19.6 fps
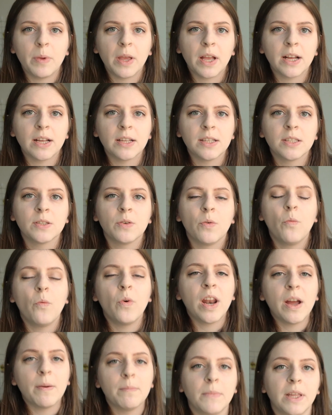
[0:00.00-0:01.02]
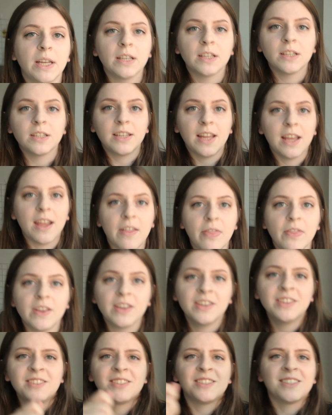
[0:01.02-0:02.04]
because when I'm like taking
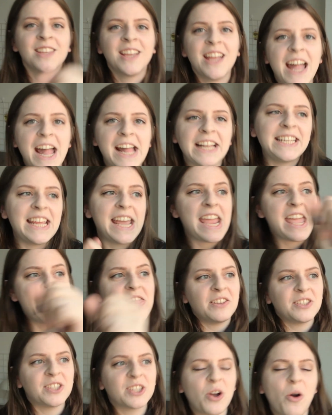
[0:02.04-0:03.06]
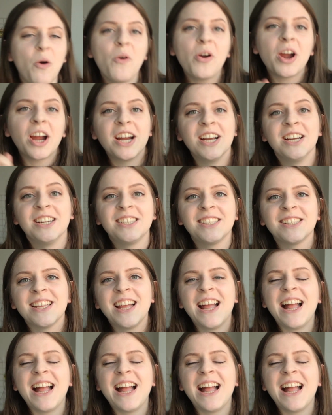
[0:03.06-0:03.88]
this course,